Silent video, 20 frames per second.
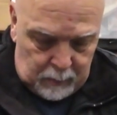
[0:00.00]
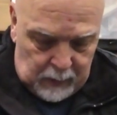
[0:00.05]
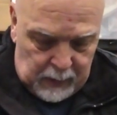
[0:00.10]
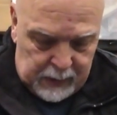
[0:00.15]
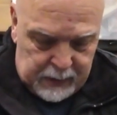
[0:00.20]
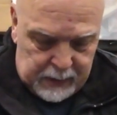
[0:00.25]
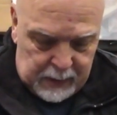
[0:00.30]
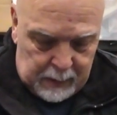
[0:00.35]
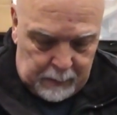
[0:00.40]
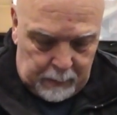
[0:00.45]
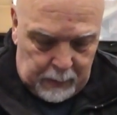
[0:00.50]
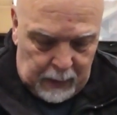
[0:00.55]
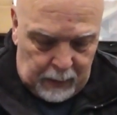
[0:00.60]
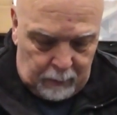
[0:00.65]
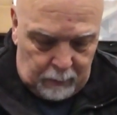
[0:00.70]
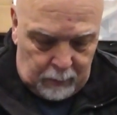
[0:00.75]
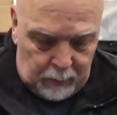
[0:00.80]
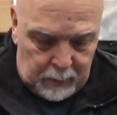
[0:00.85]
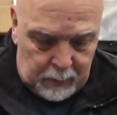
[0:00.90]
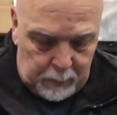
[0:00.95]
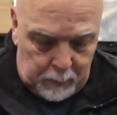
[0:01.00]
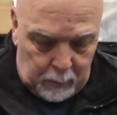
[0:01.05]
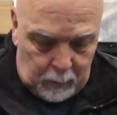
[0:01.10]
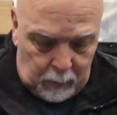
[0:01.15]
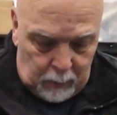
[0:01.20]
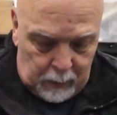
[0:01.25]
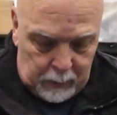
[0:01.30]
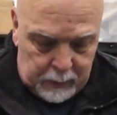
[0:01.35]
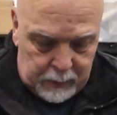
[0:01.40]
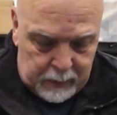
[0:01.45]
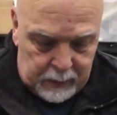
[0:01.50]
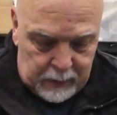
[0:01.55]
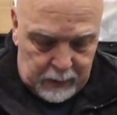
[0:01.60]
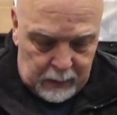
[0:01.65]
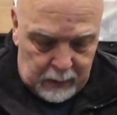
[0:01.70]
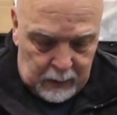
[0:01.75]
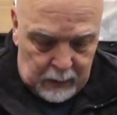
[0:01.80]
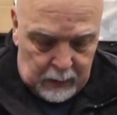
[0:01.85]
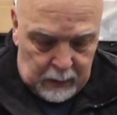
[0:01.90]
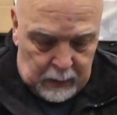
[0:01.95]
Racing Powersports.
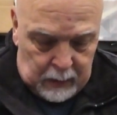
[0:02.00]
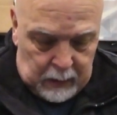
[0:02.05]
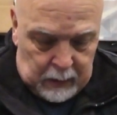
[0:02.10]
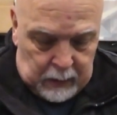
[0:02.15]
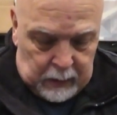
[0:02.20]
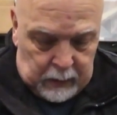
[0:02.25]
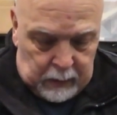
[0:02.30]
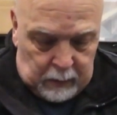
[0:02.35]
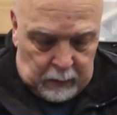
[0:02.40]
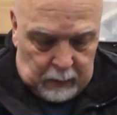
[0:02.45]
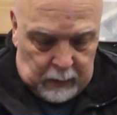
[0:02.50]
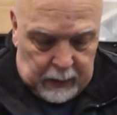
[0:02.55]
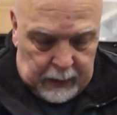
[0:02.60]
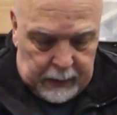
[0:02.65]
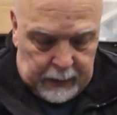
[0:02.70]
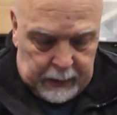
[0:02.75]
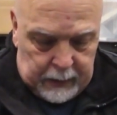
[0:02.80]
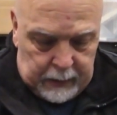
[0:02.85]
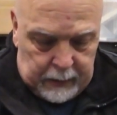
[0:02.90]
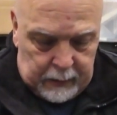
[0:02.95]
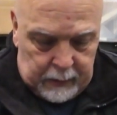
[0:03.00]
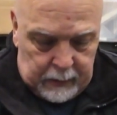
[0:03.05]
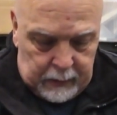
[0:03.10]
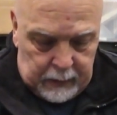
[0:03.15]
They're out of